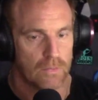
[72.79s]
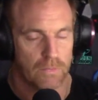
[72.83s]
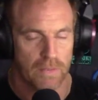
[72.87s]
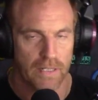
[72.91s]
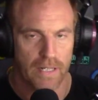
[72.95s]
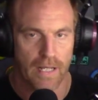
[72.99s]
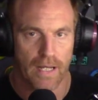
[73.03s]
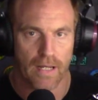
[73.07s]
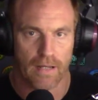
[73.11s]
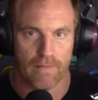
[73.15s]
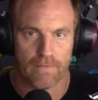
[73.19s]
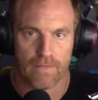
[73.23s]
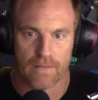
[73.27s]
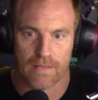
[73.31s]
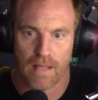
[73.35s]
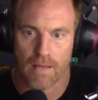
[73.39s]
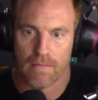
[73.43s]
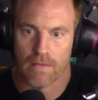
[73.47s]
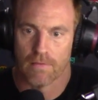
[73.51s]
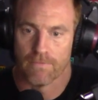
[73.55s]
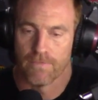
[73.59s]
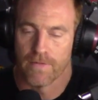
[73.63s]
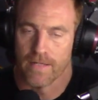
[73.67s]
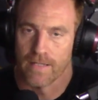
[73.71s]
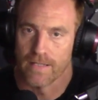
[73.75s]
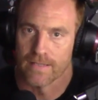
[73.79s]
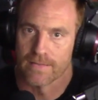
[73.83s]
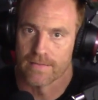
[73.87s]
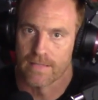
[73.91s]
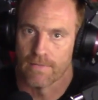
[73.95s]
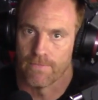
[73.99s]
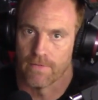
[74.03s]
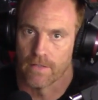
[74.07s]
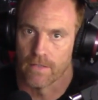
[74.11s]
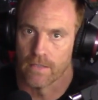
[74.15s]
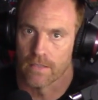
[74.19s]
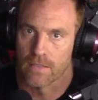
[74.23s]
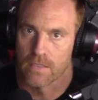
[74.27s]
but yeah, if the depth of field is
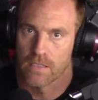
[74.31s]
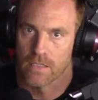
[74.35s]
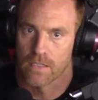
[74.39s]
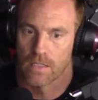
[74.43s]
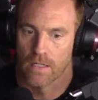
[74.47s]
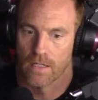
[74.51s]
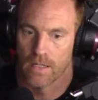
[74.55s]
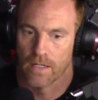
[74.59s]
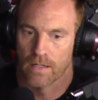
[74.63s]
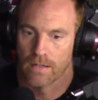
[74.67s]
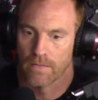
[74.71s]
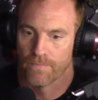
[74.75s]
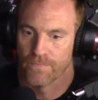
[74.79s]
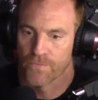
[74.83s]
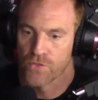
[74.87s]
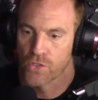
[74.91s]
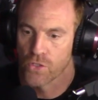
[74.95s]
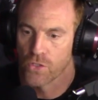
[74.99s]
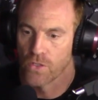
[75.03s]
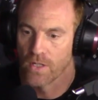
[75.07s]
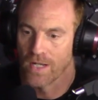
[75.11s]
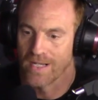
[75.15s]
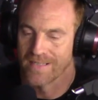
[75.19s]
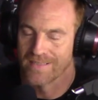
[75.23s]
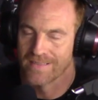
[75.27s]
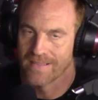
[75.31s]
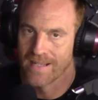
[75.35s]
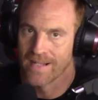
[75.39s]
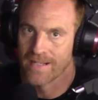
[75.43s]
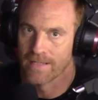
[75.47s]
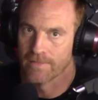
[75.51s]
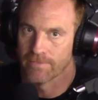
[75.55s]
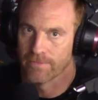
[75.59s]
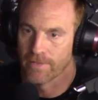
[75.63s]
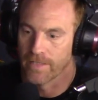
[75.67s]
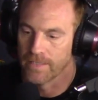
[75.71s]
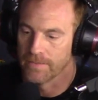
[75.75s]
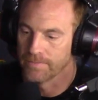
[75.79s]
difficult to
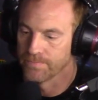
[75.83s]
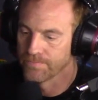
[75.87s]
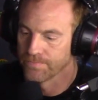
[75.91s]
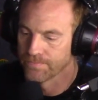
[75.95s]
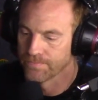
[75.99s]
identify,